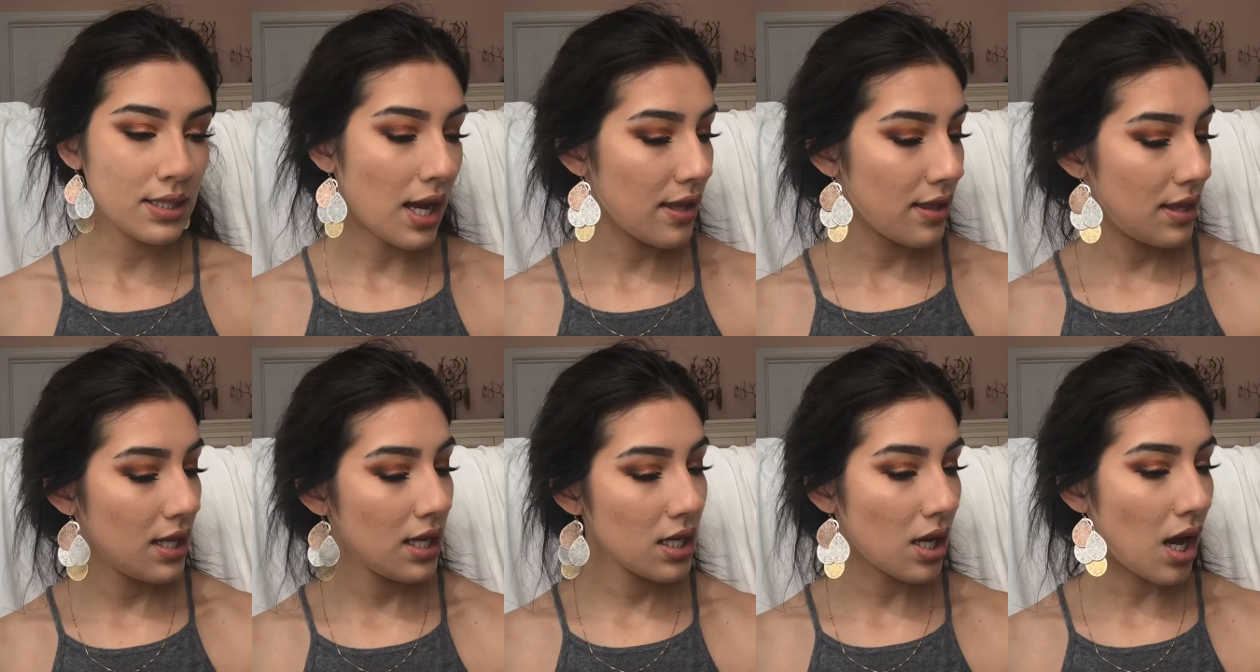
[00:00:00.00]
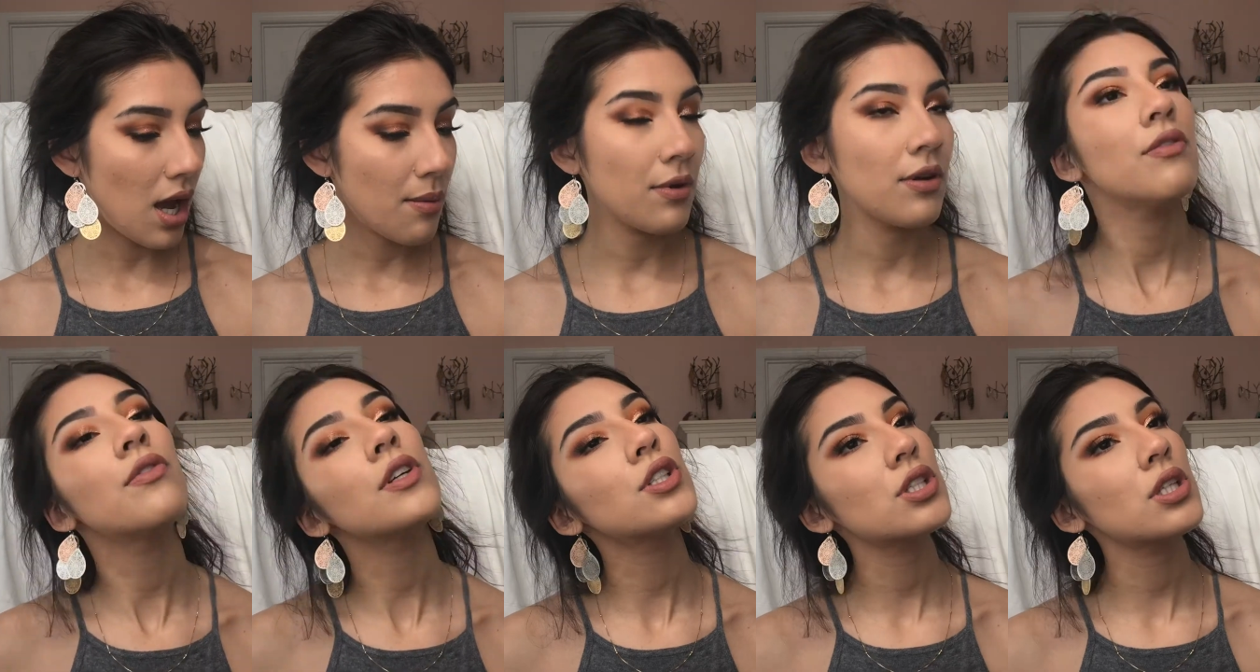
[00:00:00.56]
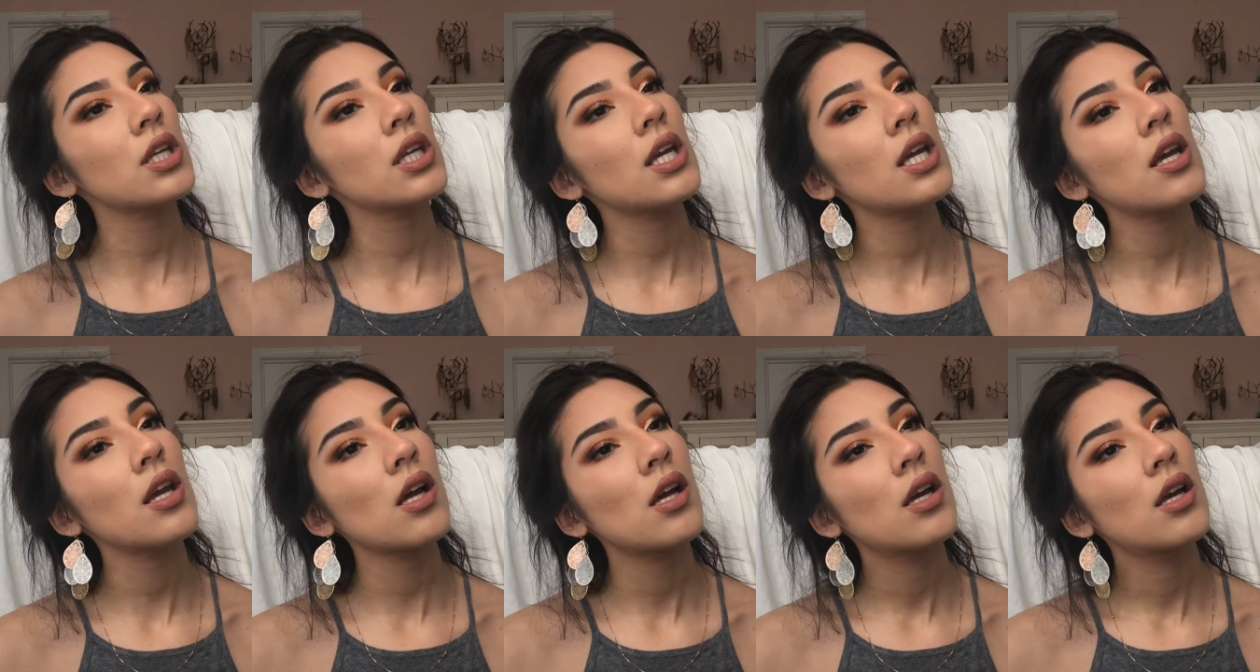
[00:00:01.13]
I think I'm
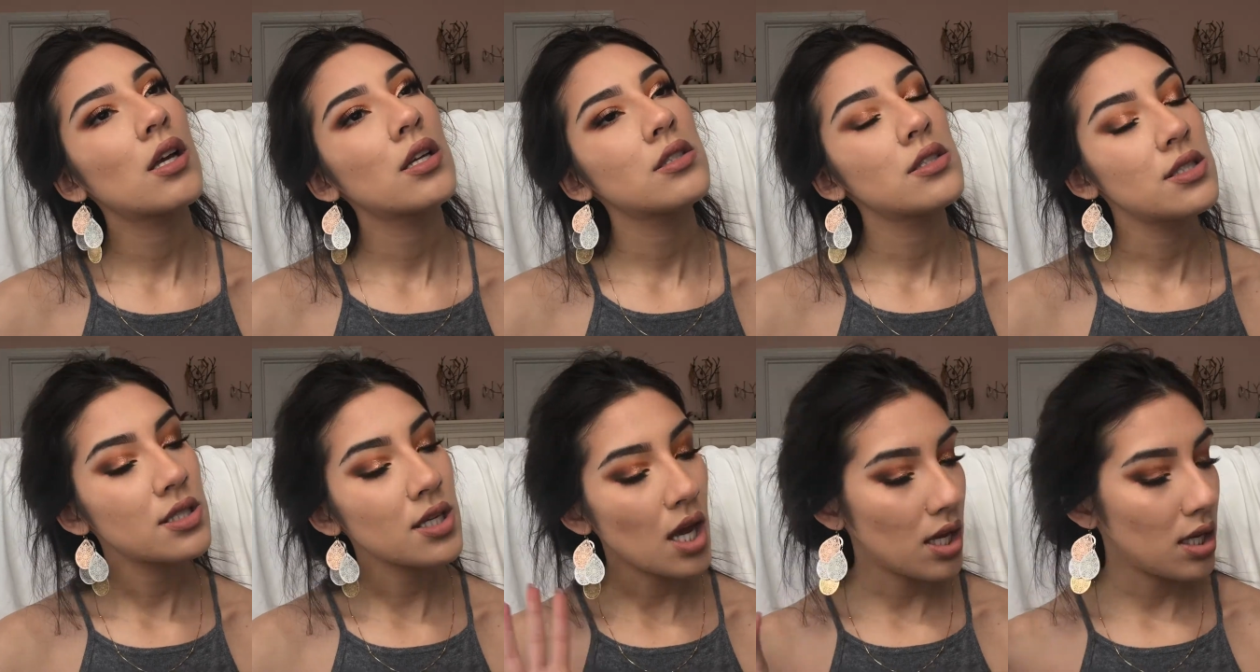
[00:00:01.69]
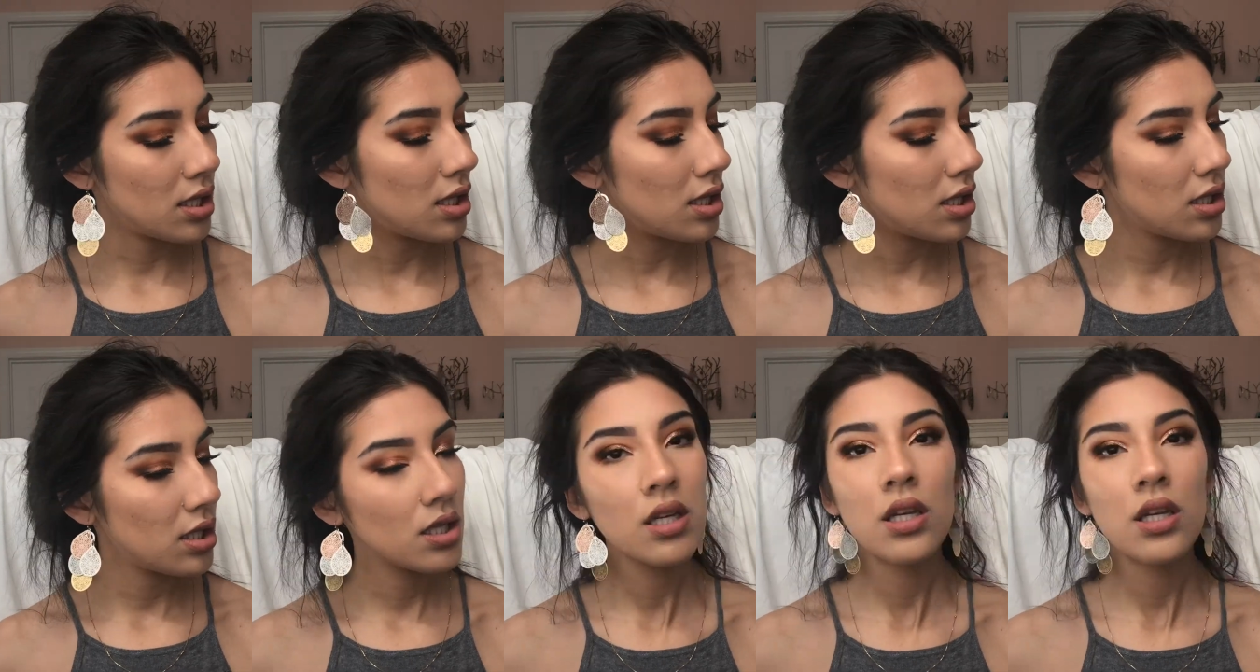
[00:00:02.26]
officially done